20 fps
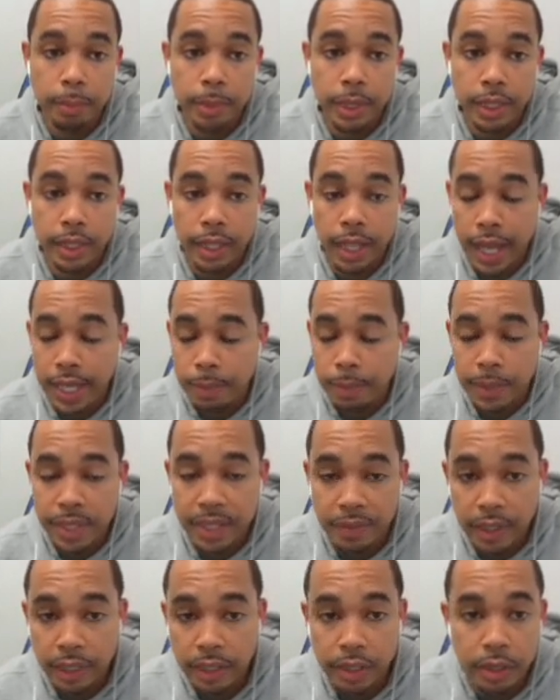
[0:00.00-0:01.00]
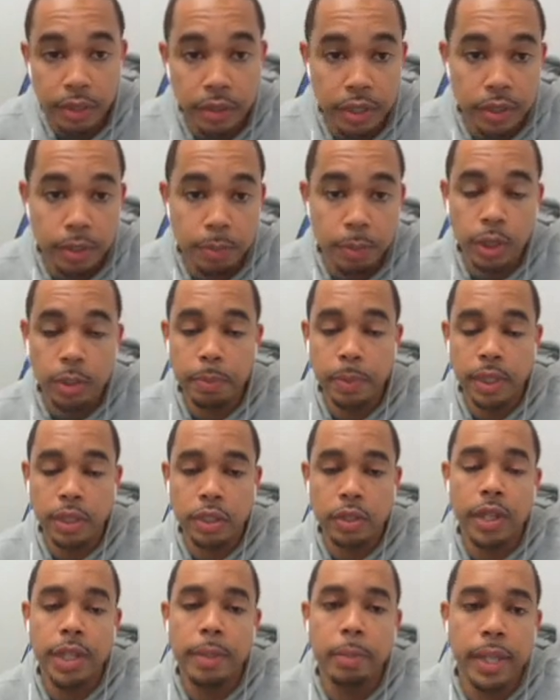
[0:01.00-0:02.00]
But I specifically use the Sportsbook
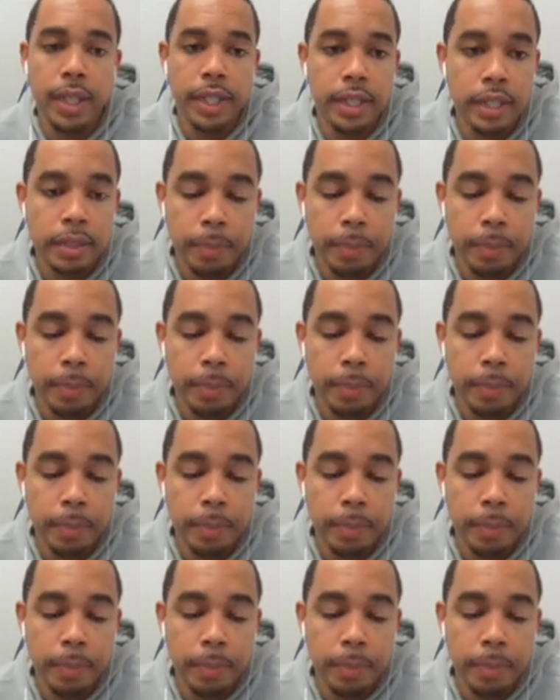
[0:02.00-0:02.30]
screen page.